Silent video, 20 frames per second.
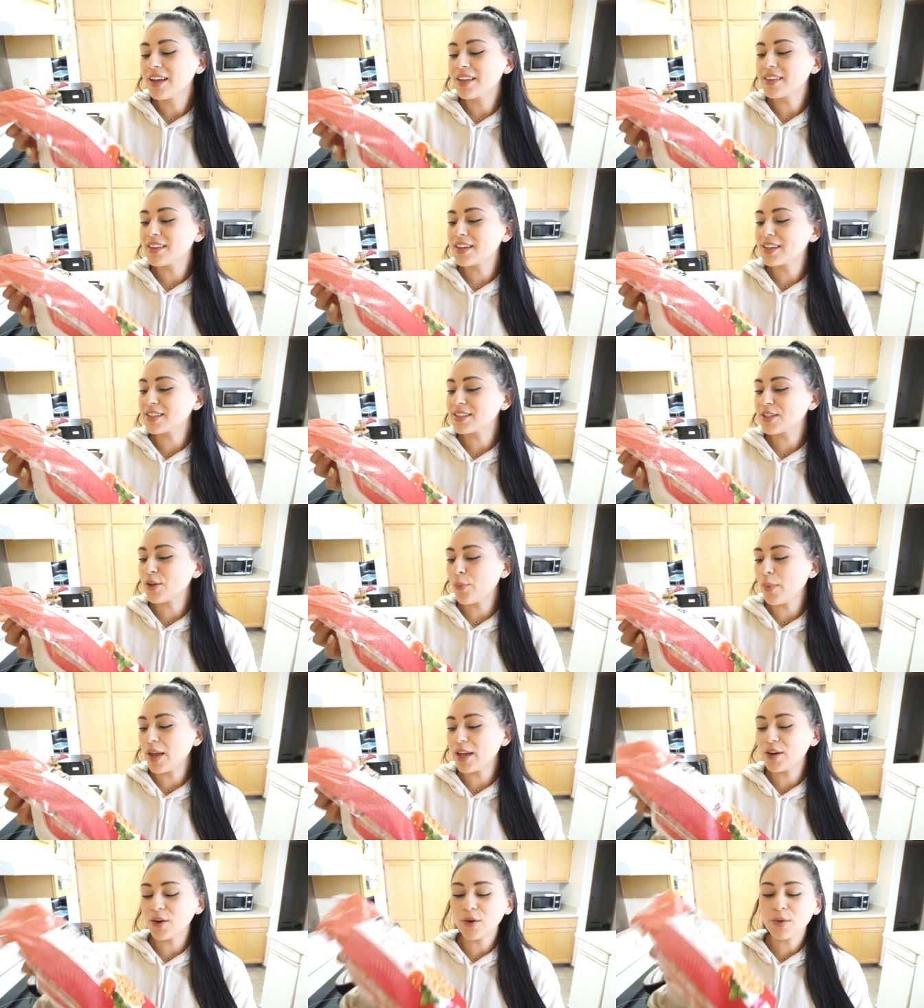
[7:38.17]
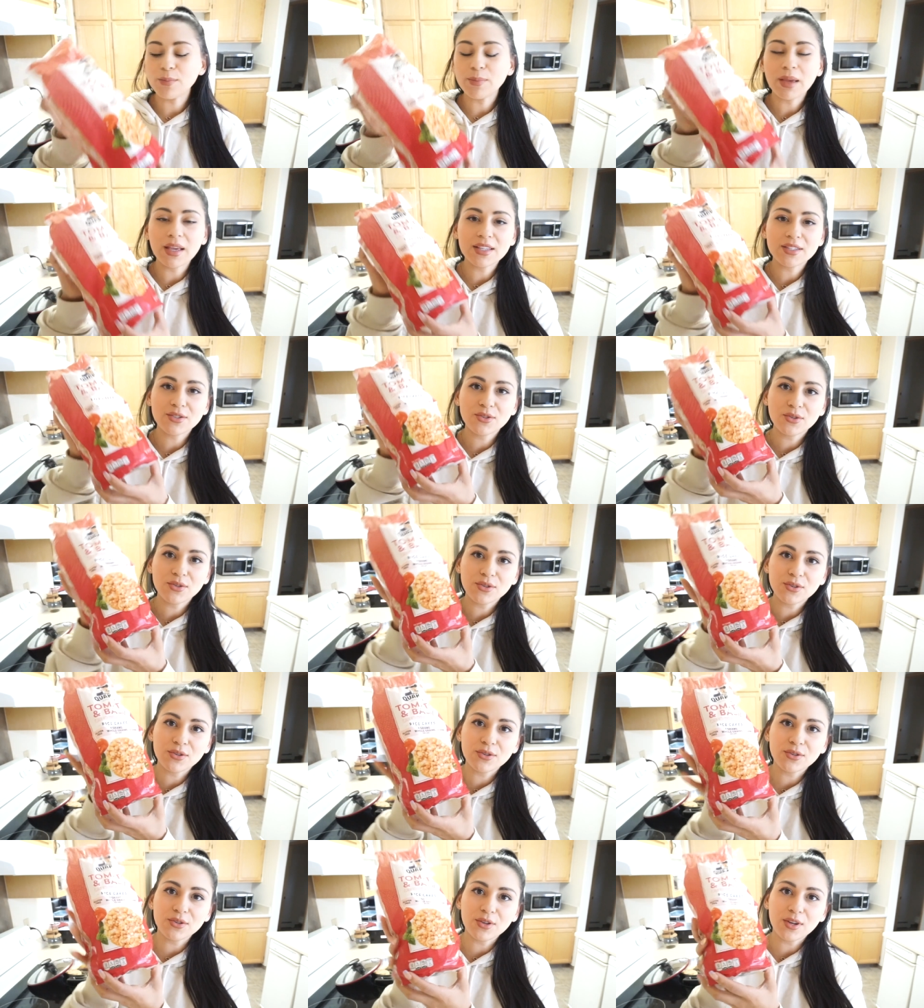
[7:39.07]
The tomato and
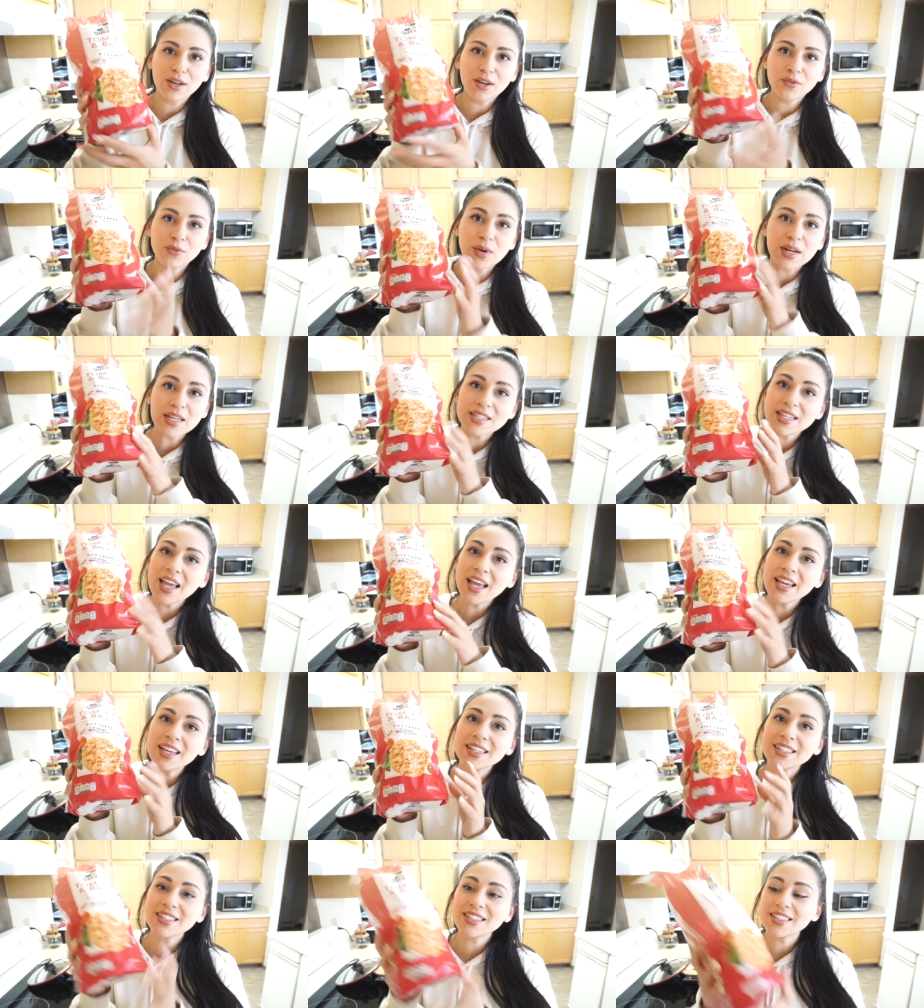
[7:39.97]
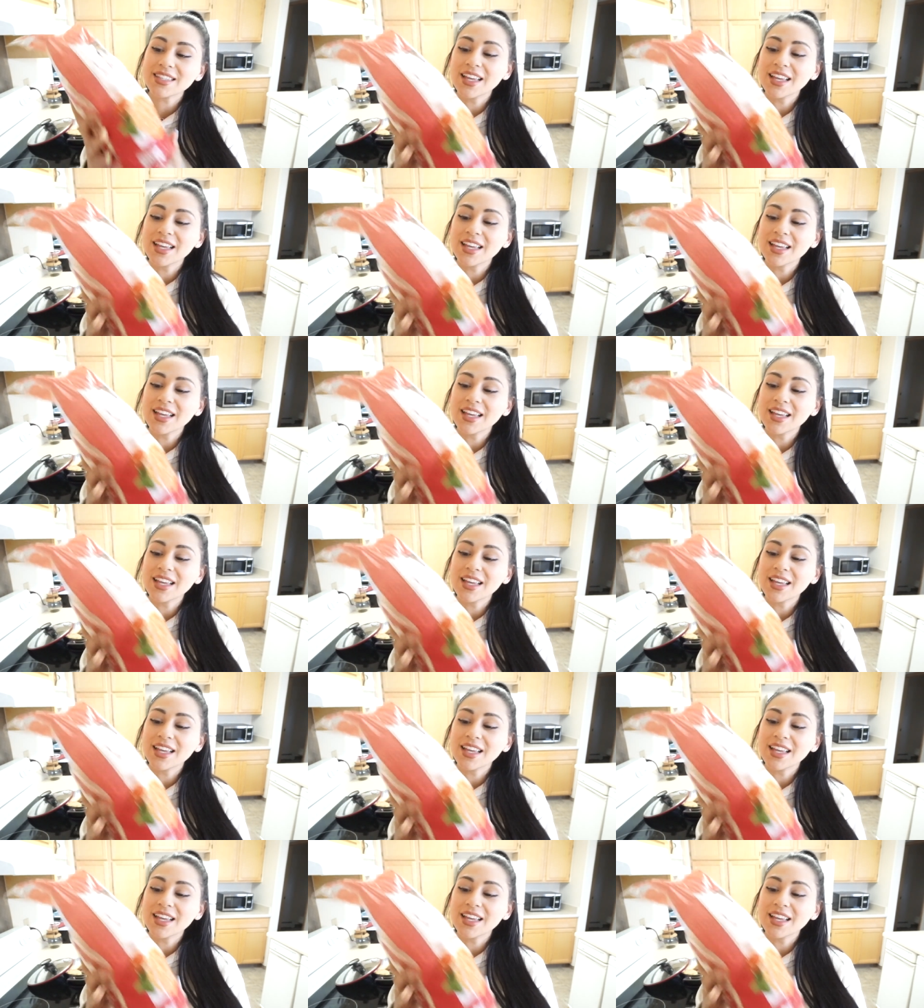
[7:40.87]
basil rice cakes.